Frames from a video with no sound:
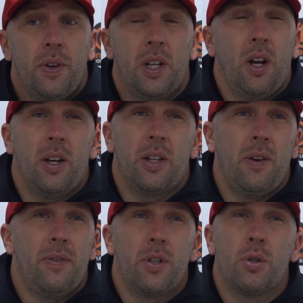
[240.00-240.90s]
think like the
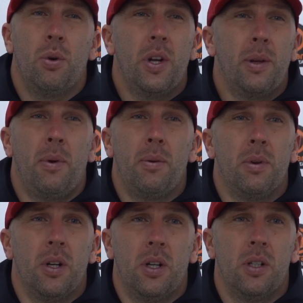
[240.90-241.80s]
depth of the squad at the
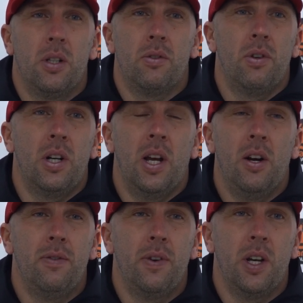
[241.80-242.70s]
moment is, is really
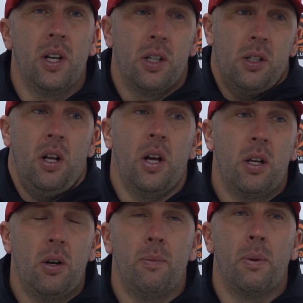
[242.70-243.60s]
healthy and
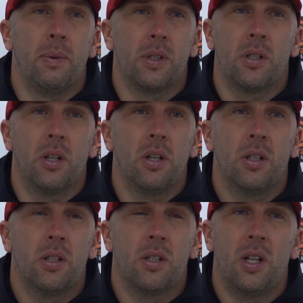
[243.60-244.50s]
like compliments
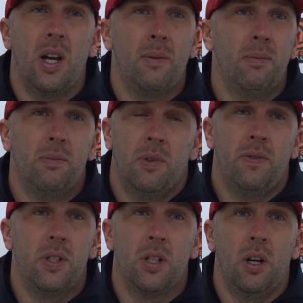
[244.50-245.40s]
to, to Sam, the
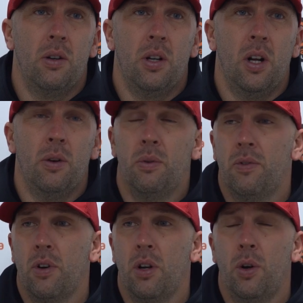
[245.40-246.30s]
physio. You know,
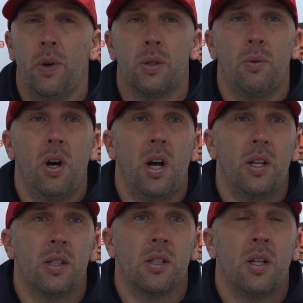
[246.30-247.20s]
we've got Lewis White
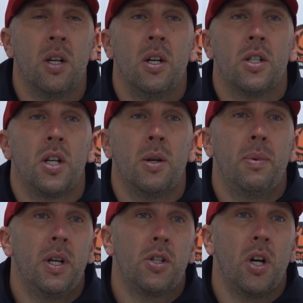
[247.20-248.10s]
and
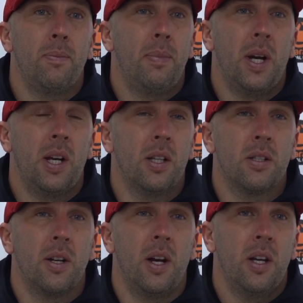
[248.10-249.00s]
JB chucked back in
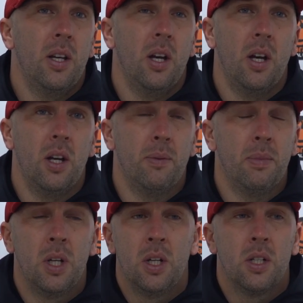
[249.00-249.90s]
today.
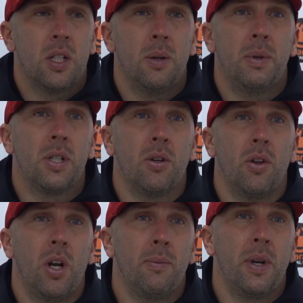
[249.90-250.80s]
Um, JB's got
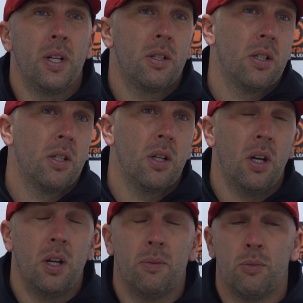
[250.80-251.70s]
90 minutes.
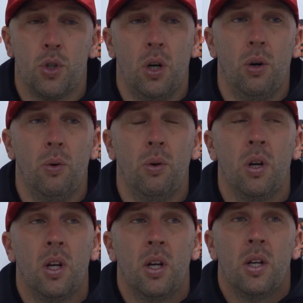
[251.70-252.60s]
Um, Joel
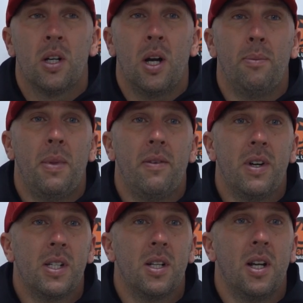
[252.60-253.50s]
come back
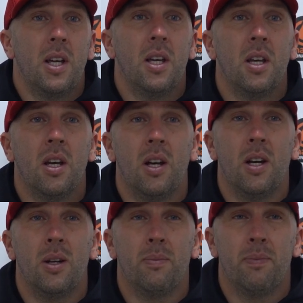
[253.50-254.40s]
recently.
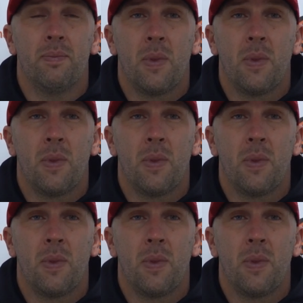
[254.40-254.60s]
Um,